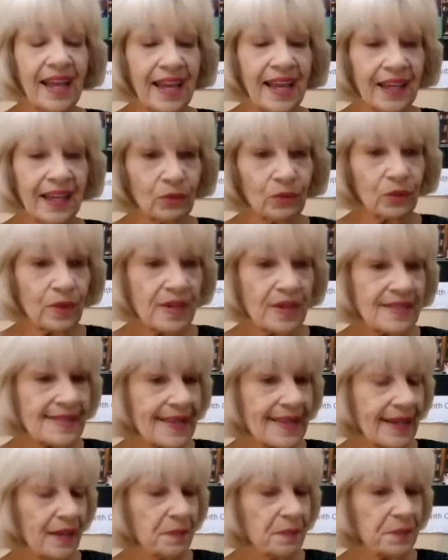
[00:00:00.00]
And was
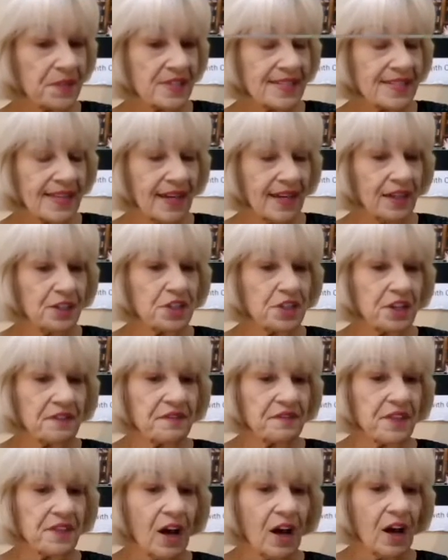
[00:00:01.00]
any percentage
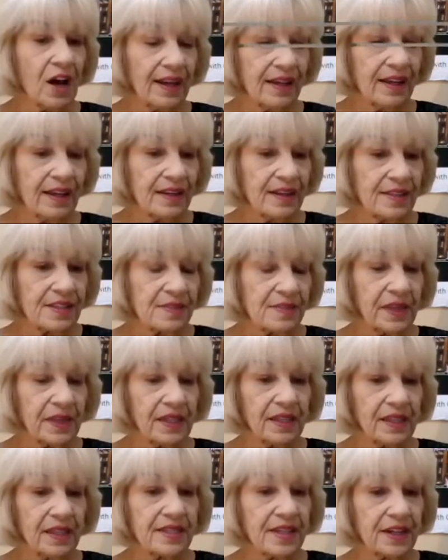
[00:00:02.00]
of the audience
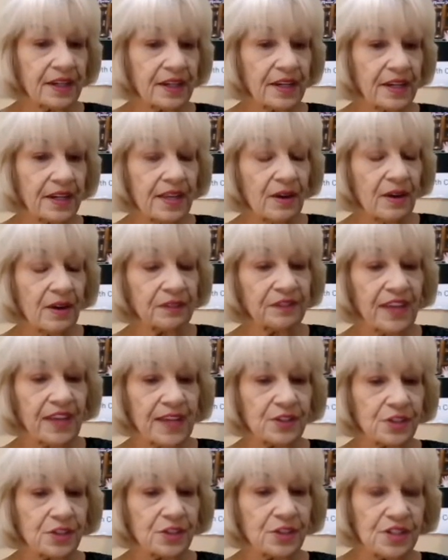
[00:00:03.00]
military or
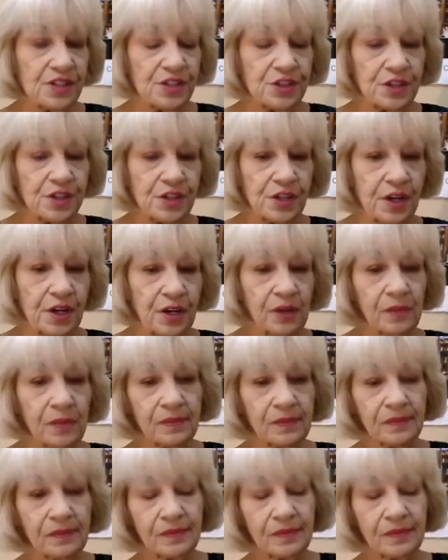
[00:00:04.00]
veterans? Do you know?